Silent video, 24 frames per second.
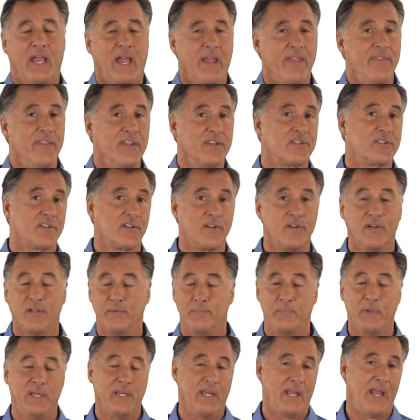And this
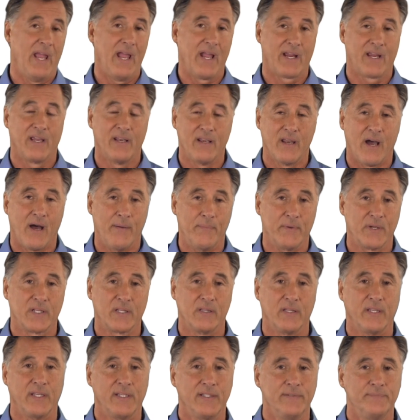could be
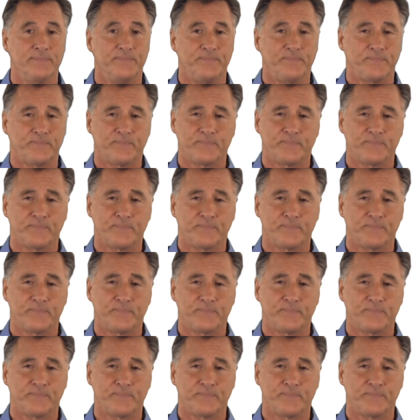economically,